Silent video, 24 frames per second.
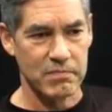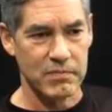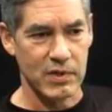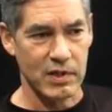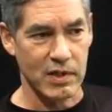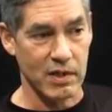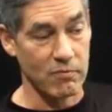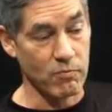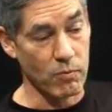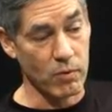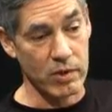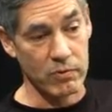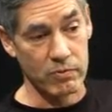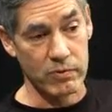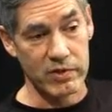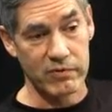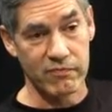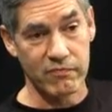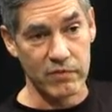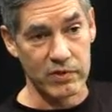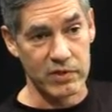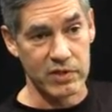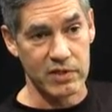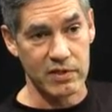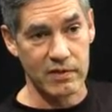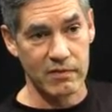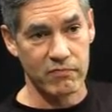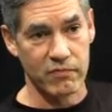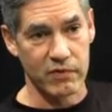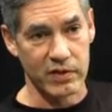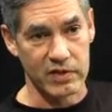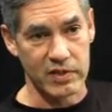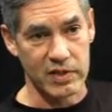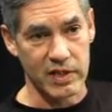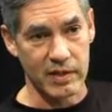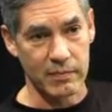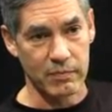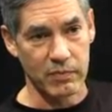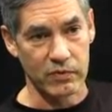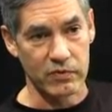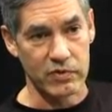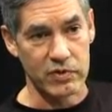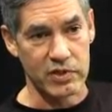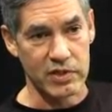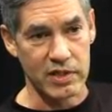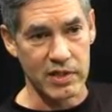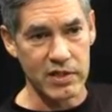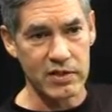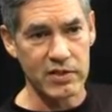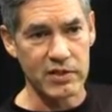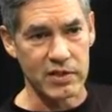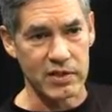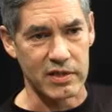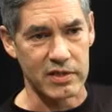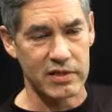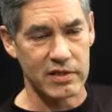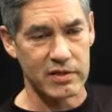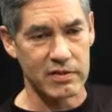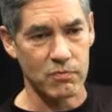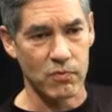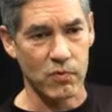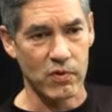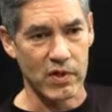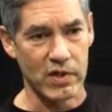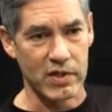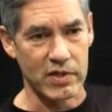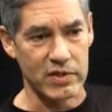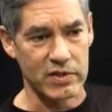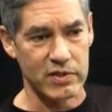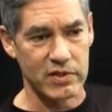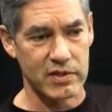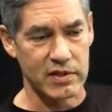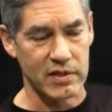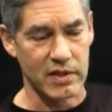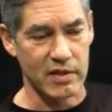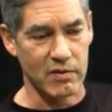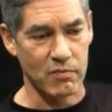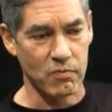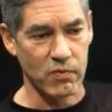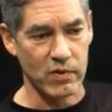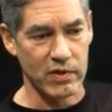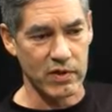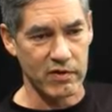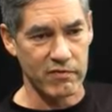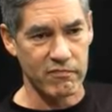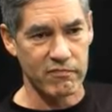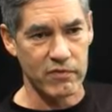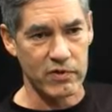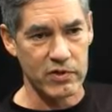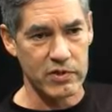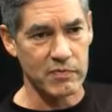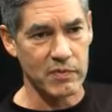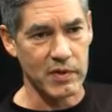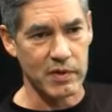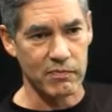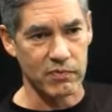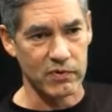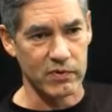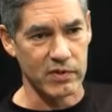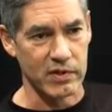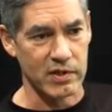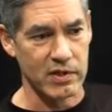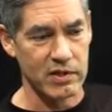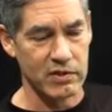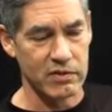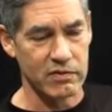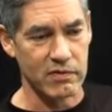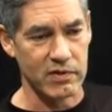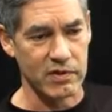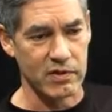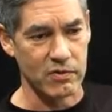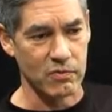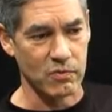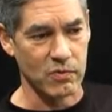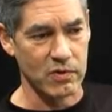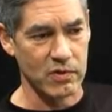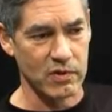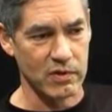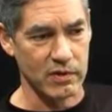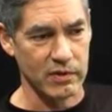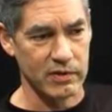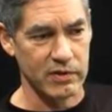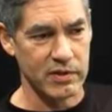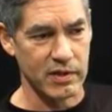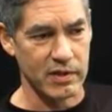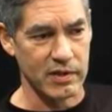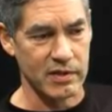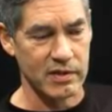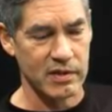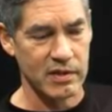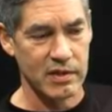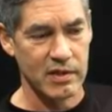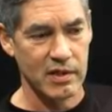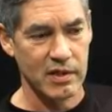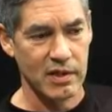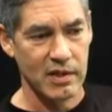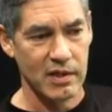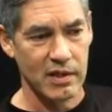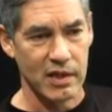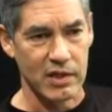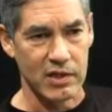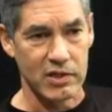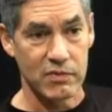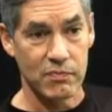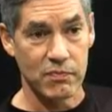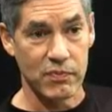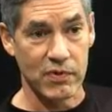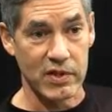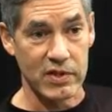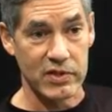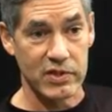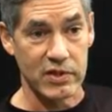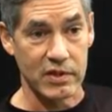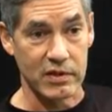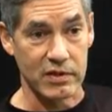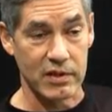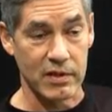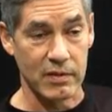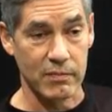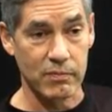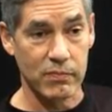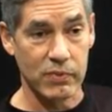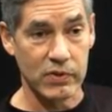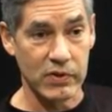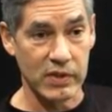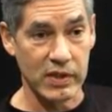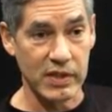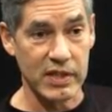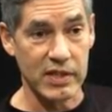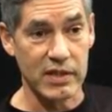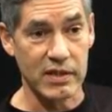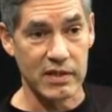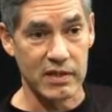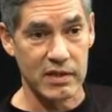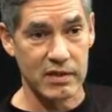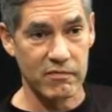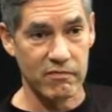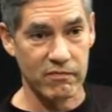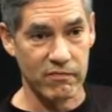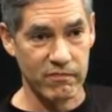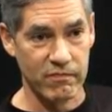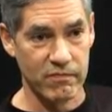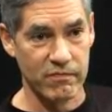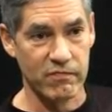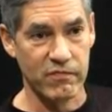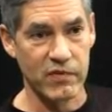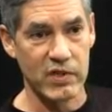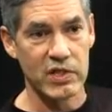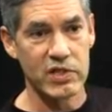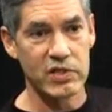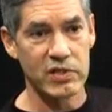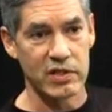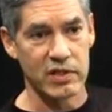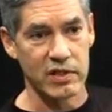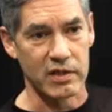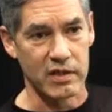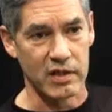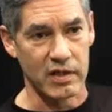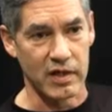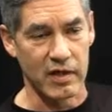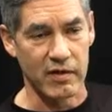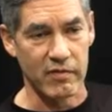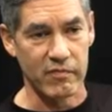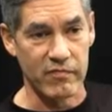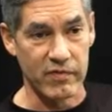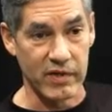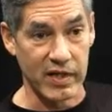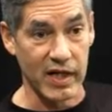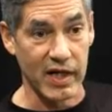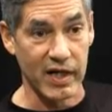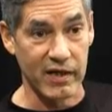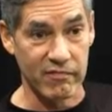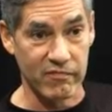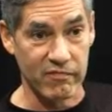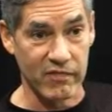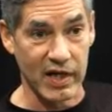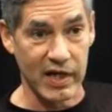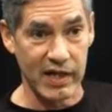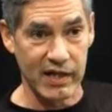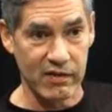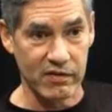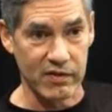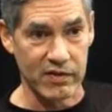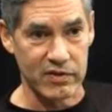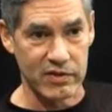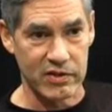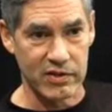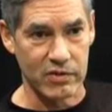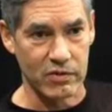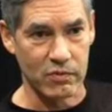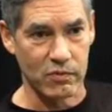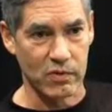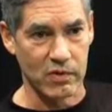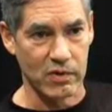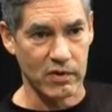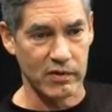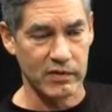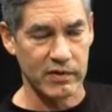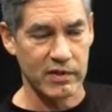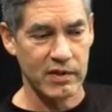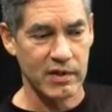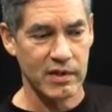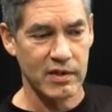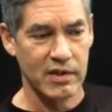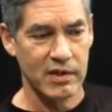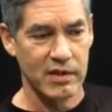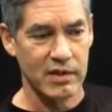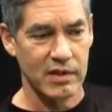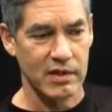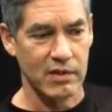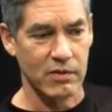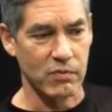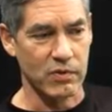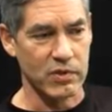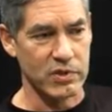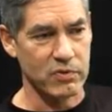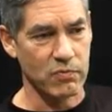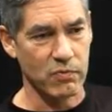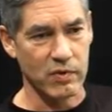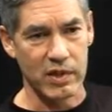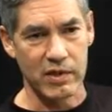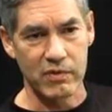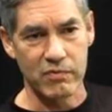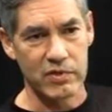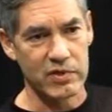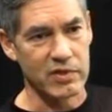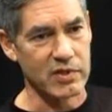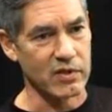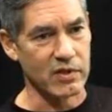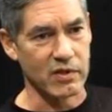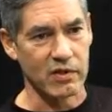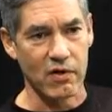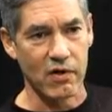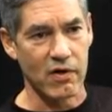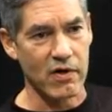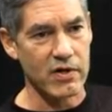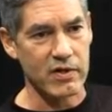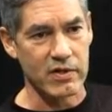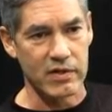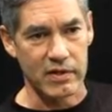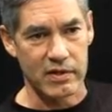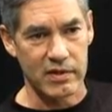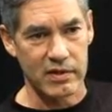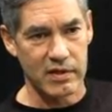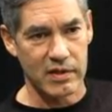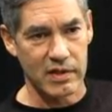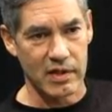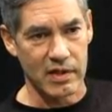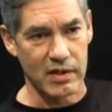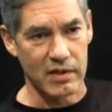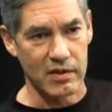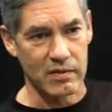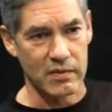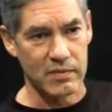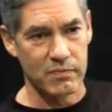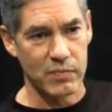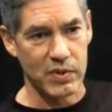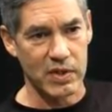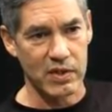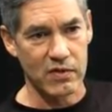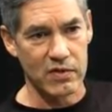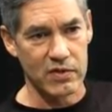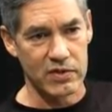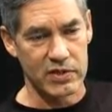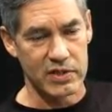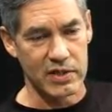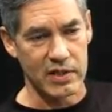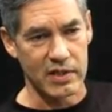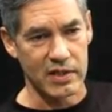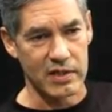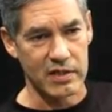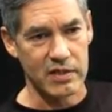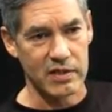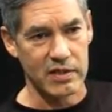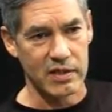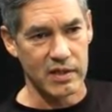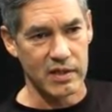It was, for example, Jesus was one of the first people in the history of the world to express a complete vision of nonviolence in the world. It was when he was in the garden, and Peter said,